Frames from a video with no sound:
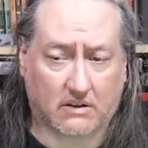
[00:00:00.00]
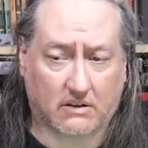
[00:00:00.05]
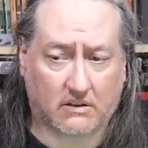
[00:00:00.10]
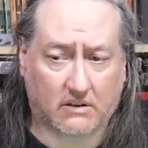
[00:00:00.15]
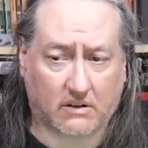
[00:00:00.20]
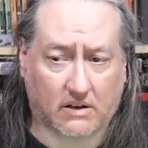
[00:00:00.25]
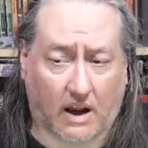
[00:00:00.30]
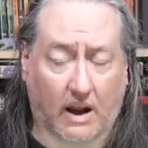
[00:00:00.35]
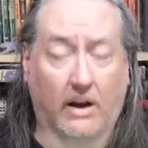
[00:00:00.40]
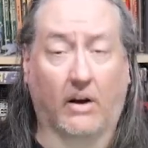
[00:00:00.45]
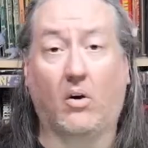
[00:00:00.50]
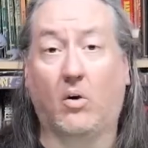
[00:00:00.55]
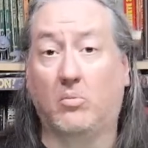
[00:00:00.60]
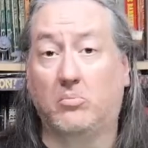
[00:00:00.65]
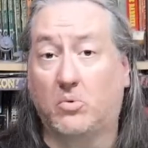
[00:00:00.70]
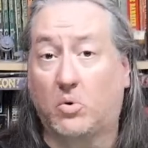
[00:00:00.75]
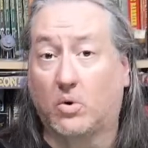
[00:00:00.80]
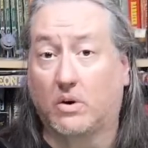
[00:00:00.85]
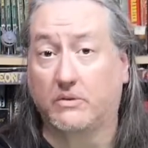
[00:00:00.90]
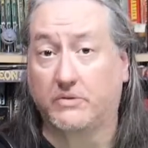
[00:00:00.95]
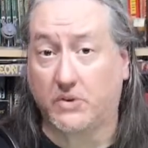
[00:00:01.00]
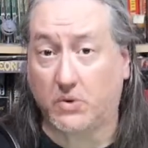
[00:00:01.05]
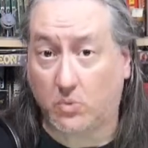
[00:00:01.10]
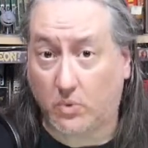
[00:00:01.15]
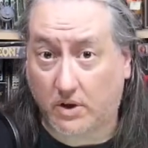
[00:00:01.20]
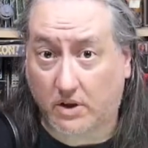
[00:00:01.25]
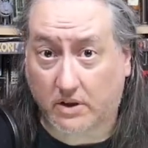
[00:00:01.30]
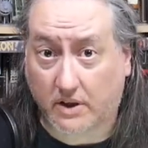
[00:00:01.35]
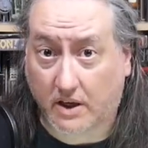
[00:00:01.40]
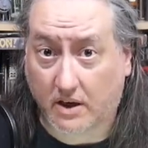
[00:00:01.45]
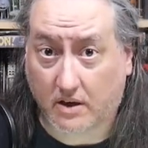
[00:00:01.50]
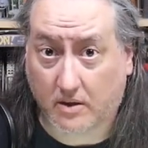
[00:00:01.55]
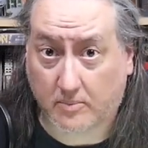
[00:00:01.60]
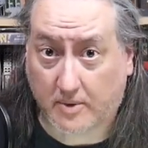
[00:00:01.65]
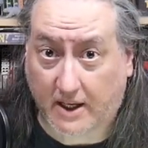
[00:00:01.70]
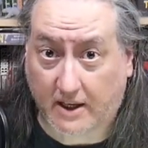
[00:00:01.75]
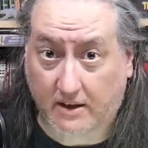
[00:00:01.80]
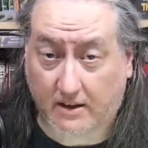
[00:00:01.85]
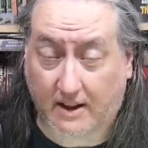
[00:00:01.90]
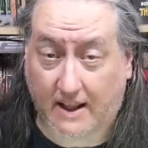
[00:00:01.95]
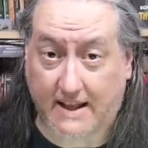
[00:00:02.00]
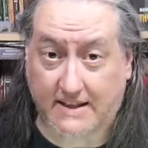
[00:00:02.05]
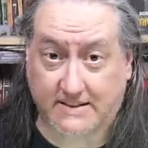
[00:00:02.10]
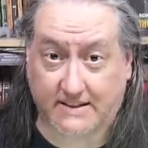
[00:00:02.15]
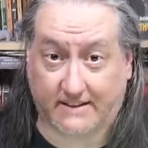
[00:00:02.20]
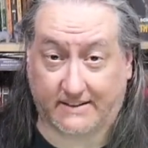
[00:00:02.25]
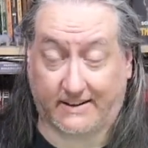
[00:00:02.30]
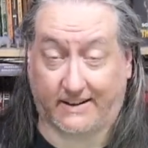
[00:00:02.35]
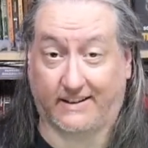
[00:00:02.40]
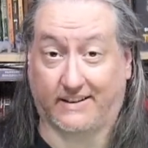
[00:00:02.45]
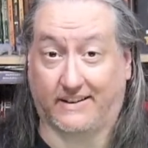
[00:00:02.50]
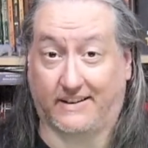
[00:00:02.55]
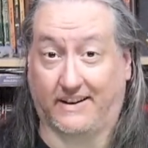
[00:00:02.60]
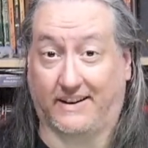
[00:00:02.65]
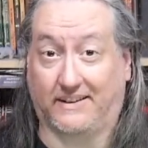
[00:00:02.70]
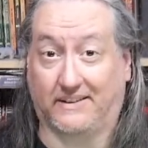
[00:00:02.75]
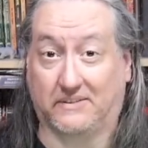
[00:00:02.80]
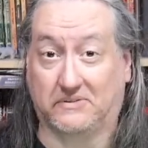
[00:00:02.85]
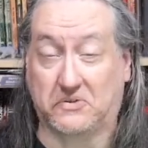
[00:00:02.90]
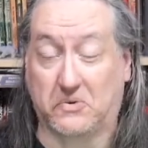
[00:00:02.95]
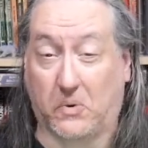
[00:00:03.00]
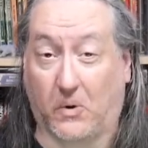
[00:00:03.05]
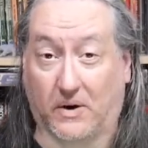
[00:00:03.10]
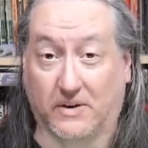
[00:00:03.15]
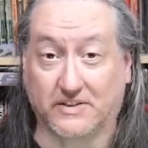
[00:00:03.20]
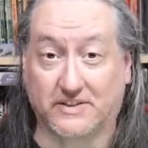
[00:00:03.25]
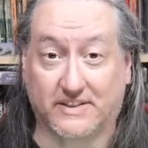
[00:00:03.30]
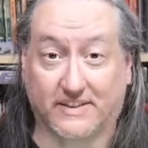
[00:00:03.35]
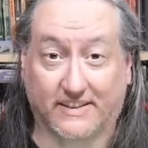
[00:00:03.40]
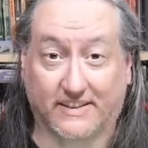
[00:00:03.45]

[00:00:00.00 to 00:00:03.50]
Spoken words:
I hope more of you will care about classic D&D, of course.